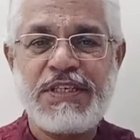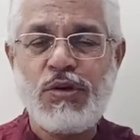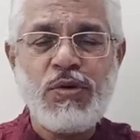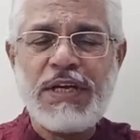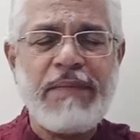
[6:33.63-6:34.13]

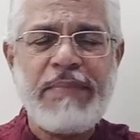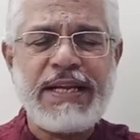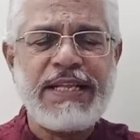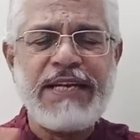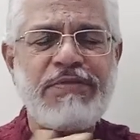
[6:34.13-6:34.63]
Don't
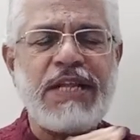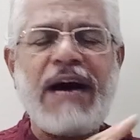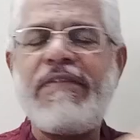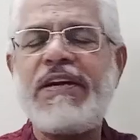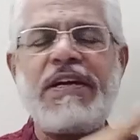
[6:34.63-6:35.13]
compare that with
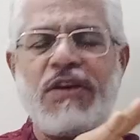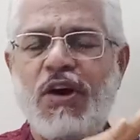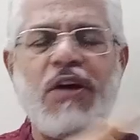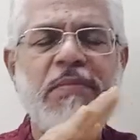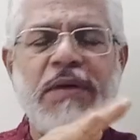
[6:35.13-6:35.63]
our
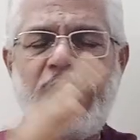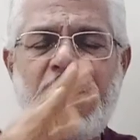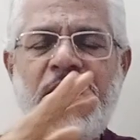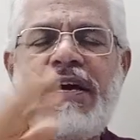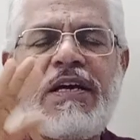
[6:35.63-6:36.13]
normal
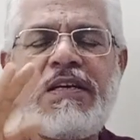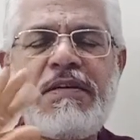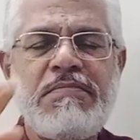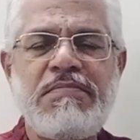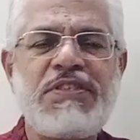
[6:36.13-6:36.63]

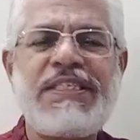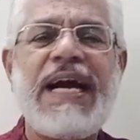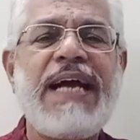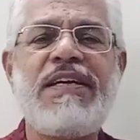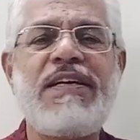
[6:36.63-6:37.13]

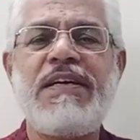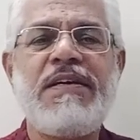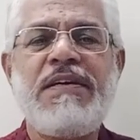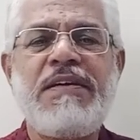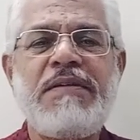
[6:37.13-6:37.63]
standard
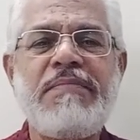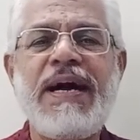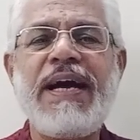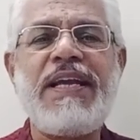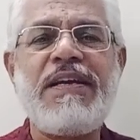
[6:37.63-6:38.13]

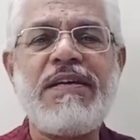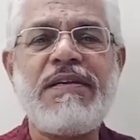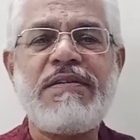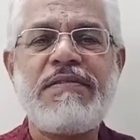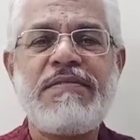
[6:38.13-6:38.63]
mind.
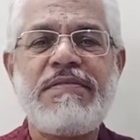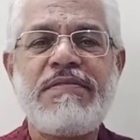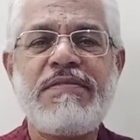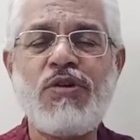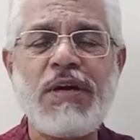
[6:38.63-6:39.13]

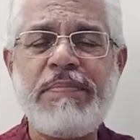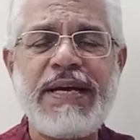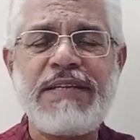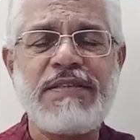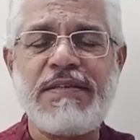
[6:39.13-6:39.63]
No
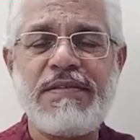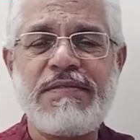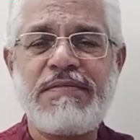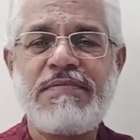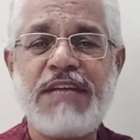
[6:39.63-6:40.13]
comparison.
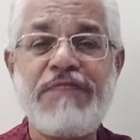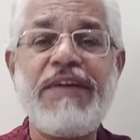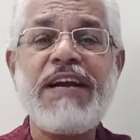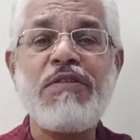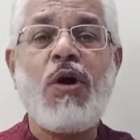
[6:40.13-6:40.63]
In
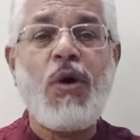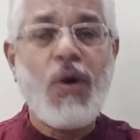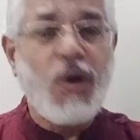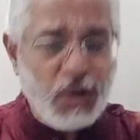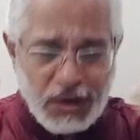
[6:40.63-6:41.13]
fact,
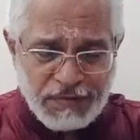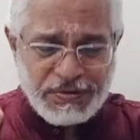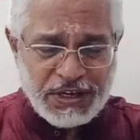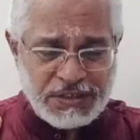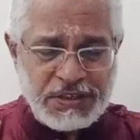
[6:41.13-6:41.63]
all of
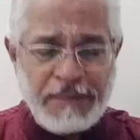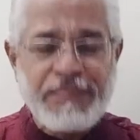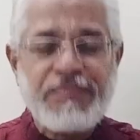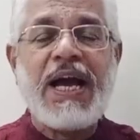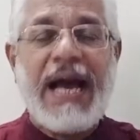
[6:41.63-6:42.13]
us
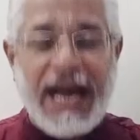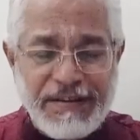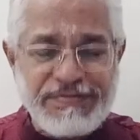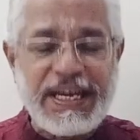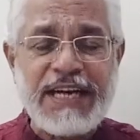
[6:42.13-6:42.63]

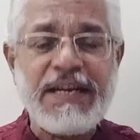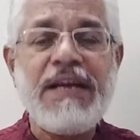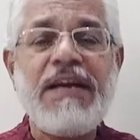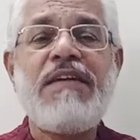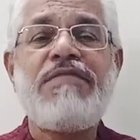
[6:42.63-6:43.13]
have that
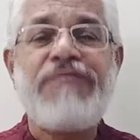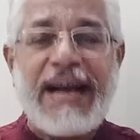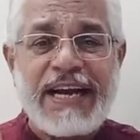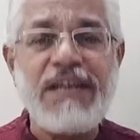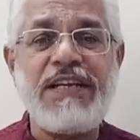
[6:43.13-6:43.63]

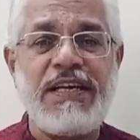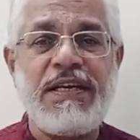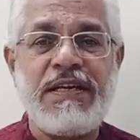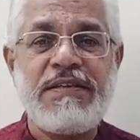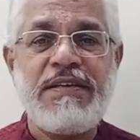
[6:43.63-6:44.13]
faculty,
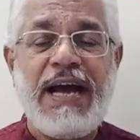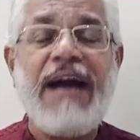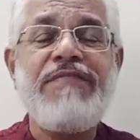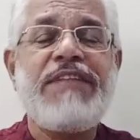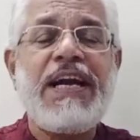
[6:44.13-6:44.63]

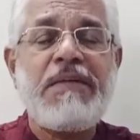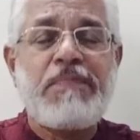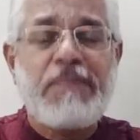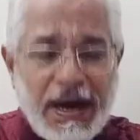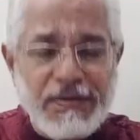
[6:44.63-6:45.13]
have
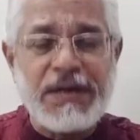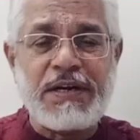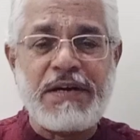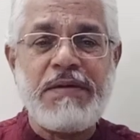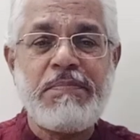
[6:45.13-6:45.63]
that
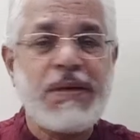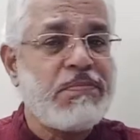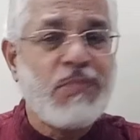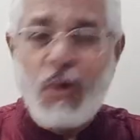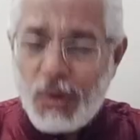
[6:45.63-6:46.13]
power, but
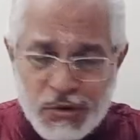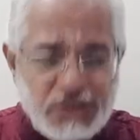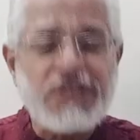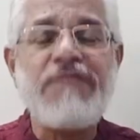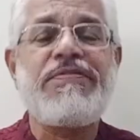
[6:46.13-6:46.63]

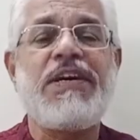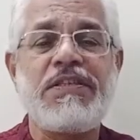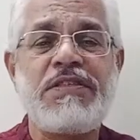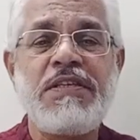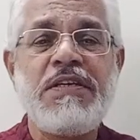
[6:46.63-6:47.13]
most of
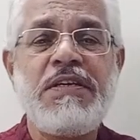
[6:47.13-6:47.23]
us,